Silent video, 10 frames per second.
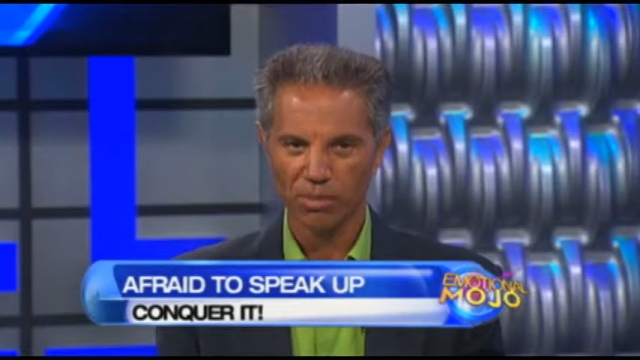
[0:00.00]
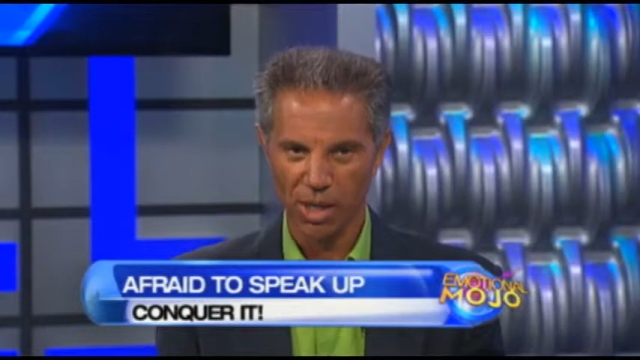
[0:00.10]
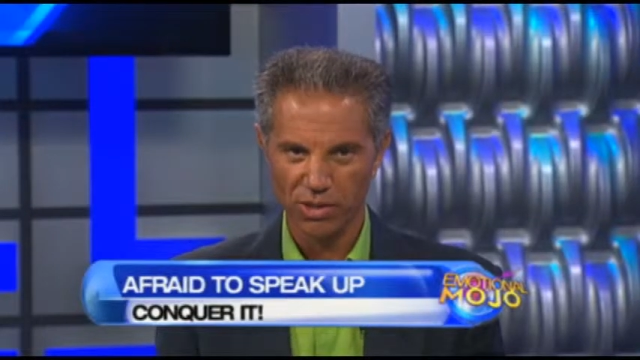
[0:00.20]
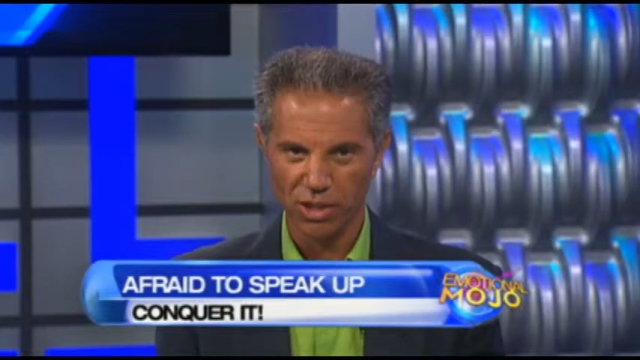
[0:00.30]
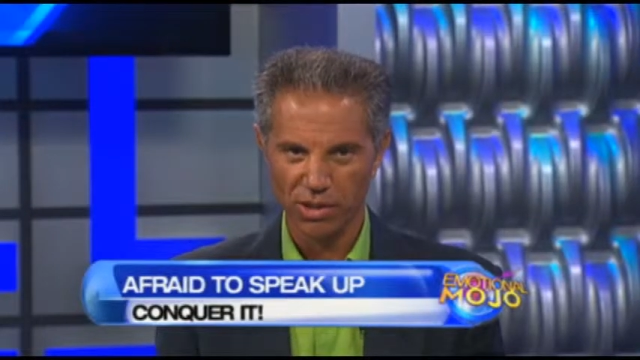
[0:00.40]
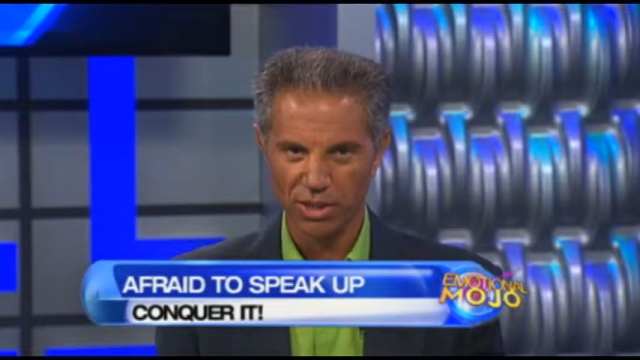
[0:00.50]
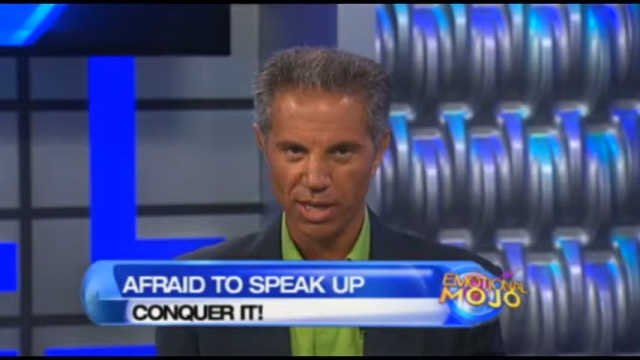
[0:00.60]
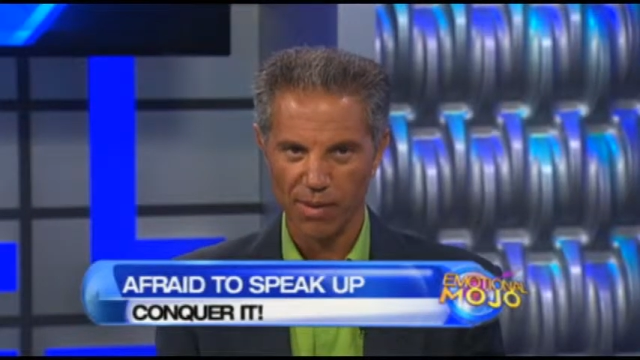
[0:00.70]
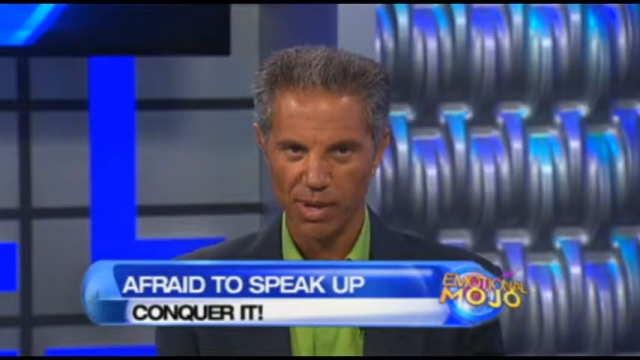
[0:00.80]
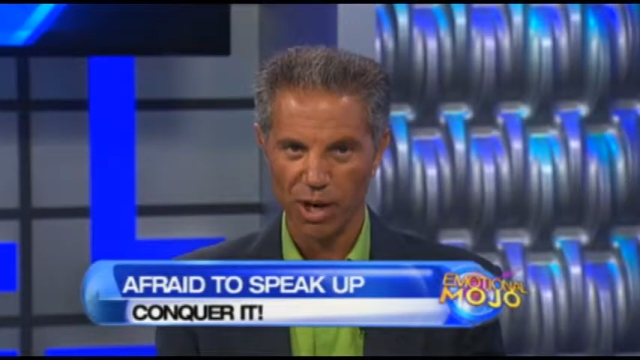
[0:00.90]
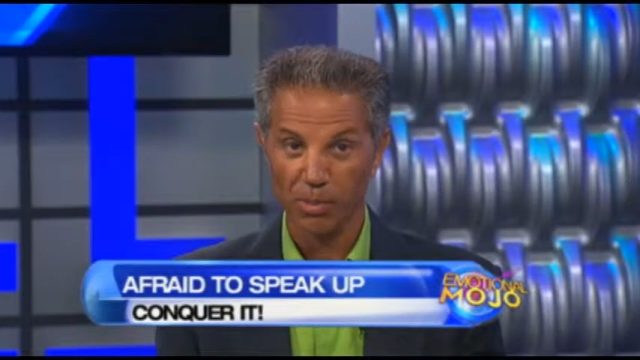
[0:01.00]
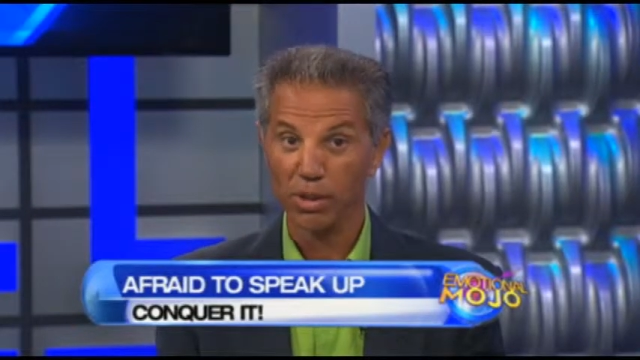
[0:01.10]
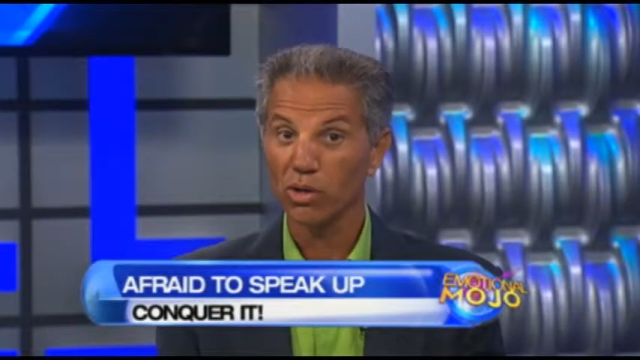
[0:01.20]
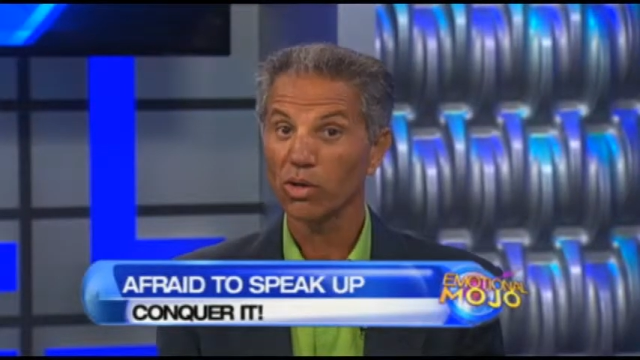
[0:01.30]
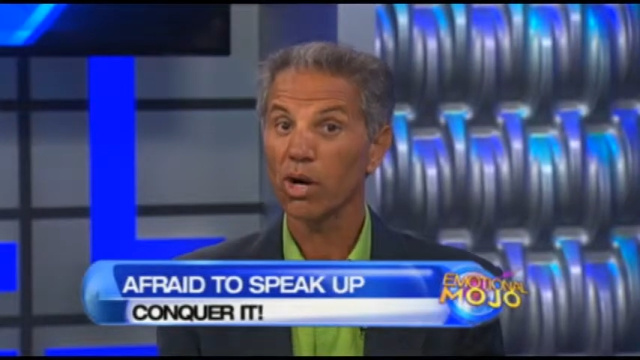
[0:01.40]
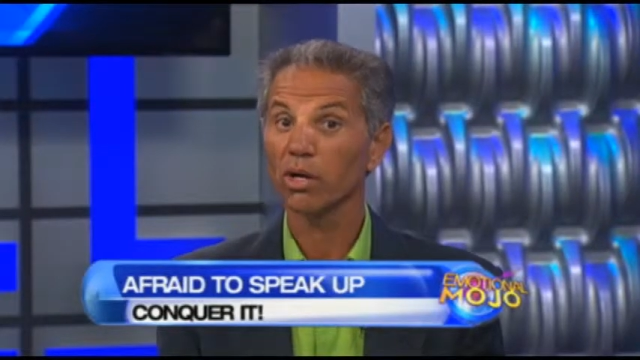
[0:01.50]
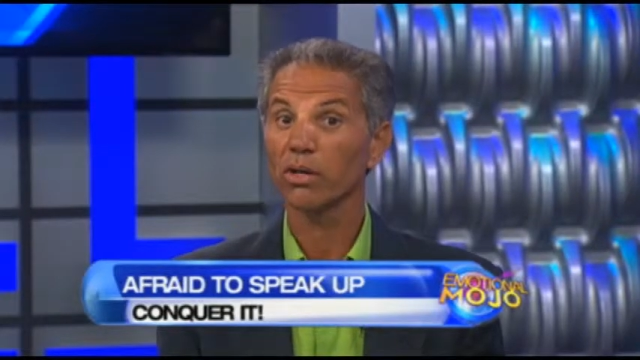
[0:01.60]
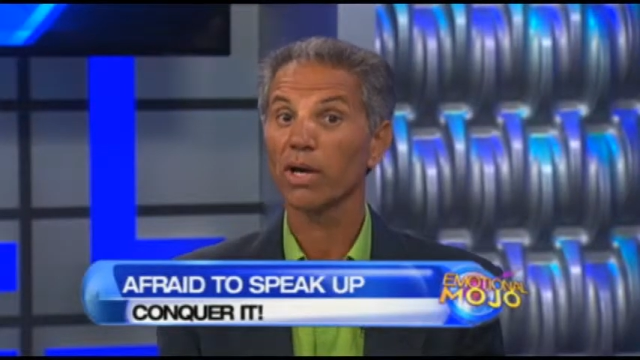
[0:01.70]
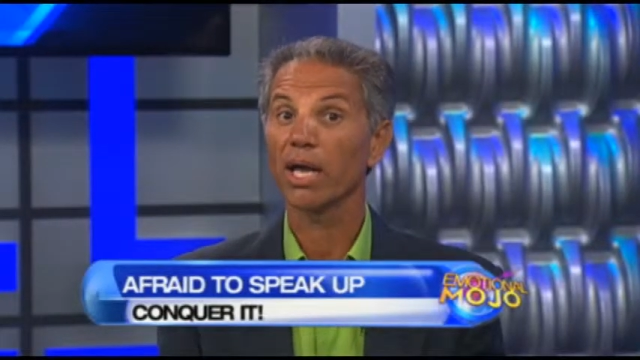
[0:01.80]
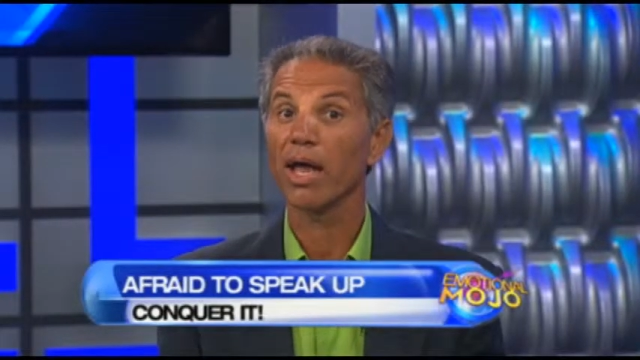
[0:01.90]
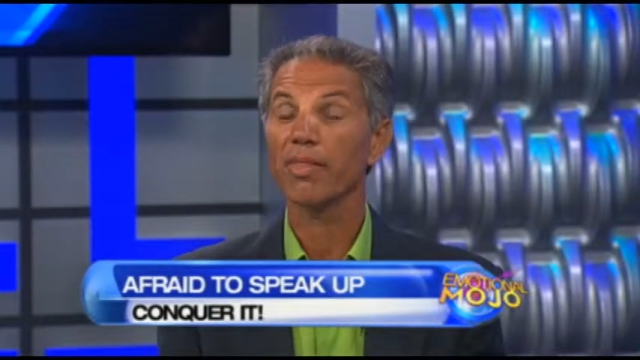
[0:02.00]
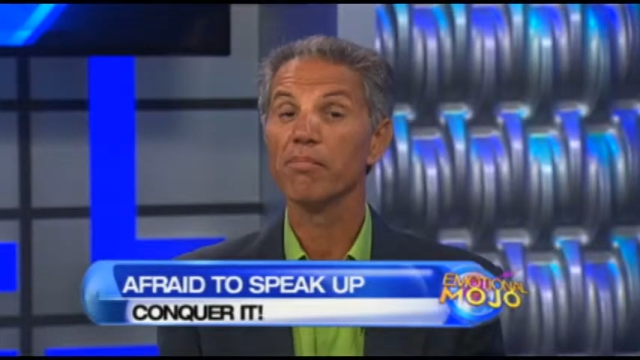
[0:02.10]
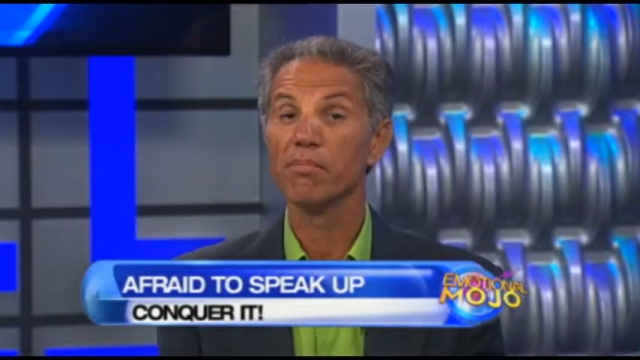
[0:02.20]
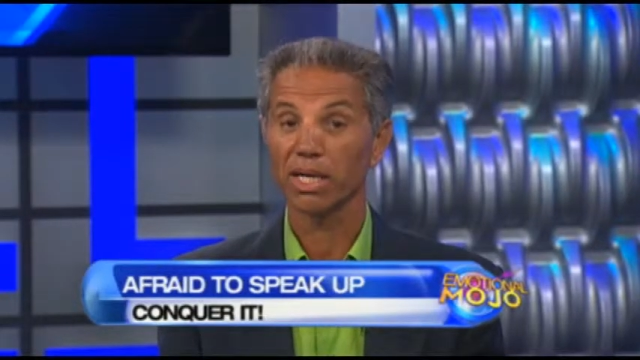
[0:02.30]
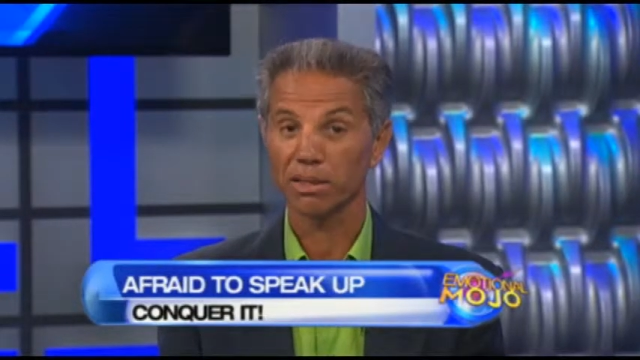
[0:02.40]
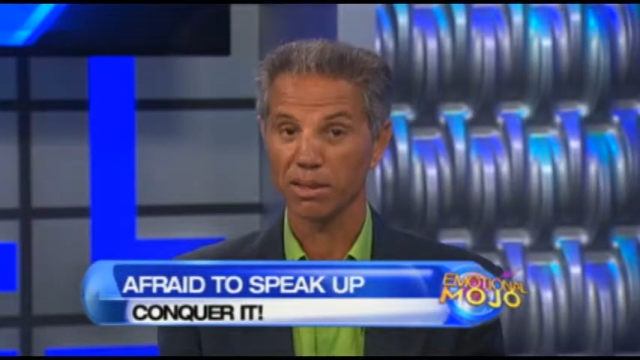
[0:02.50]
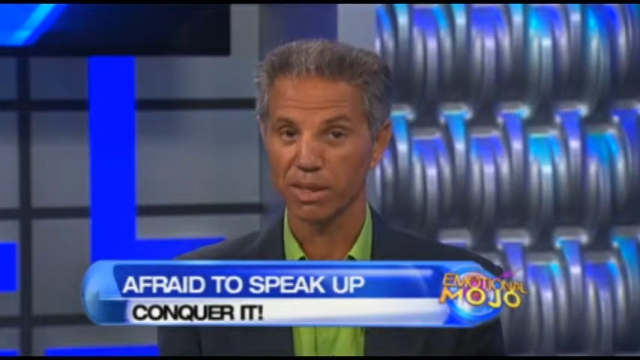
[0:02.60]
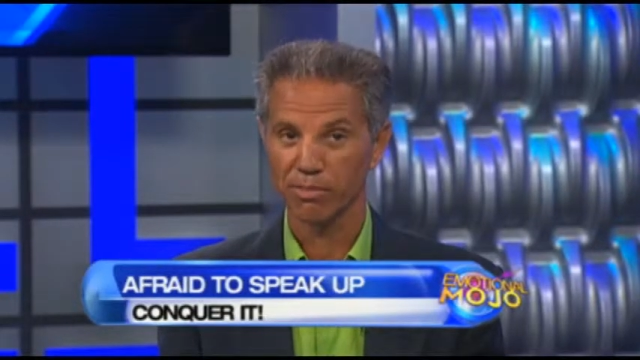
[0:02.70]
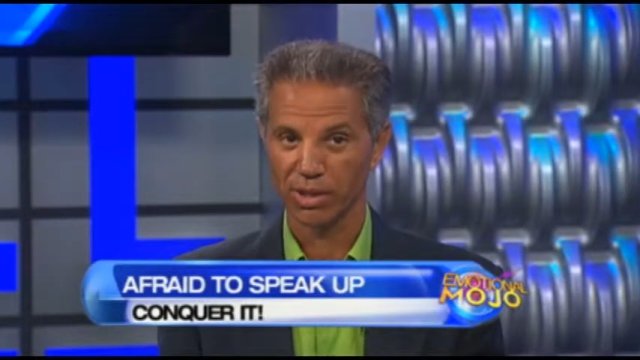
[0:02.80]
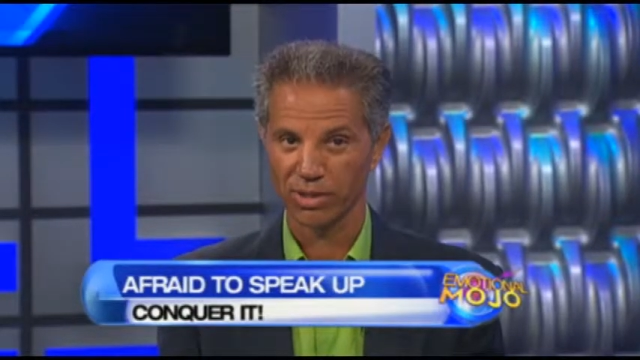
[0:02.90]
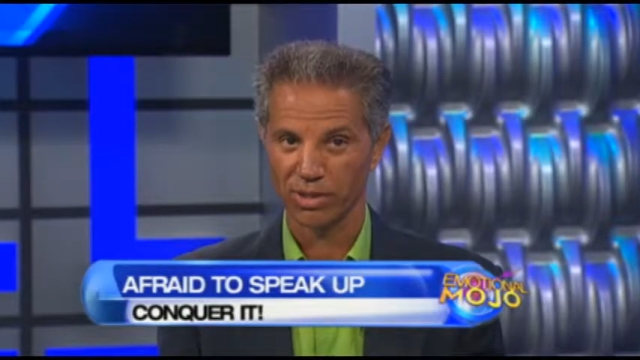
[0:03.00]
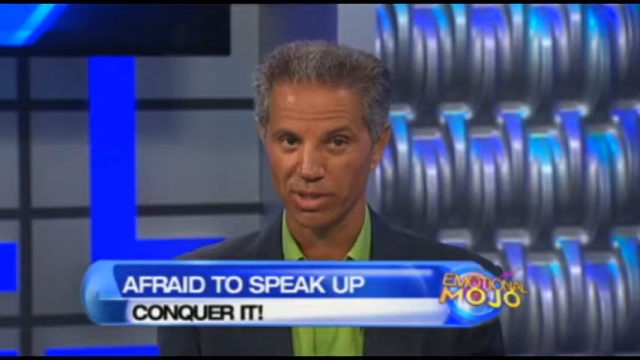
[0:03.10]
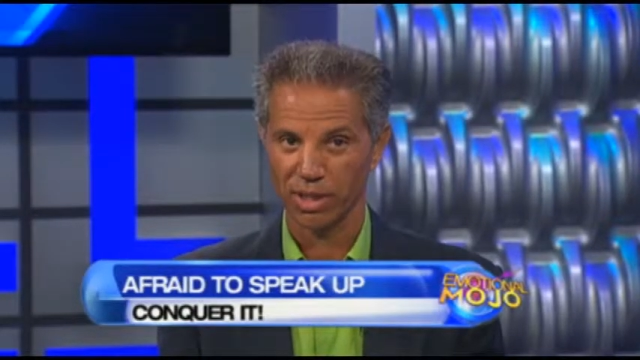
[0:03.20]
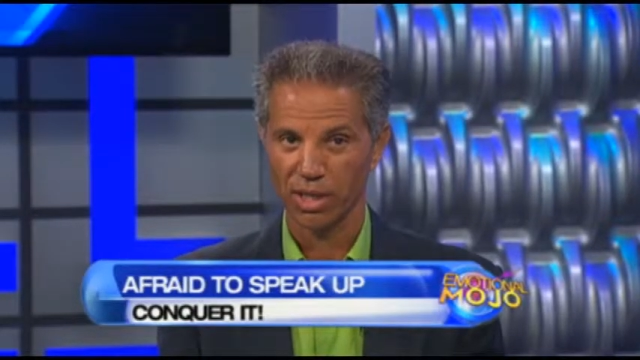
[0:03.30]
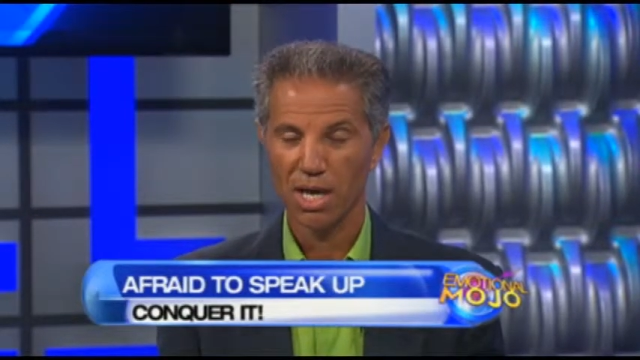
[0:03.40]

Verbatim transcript: Mojo. Today we're helping you conquer another mental emergency,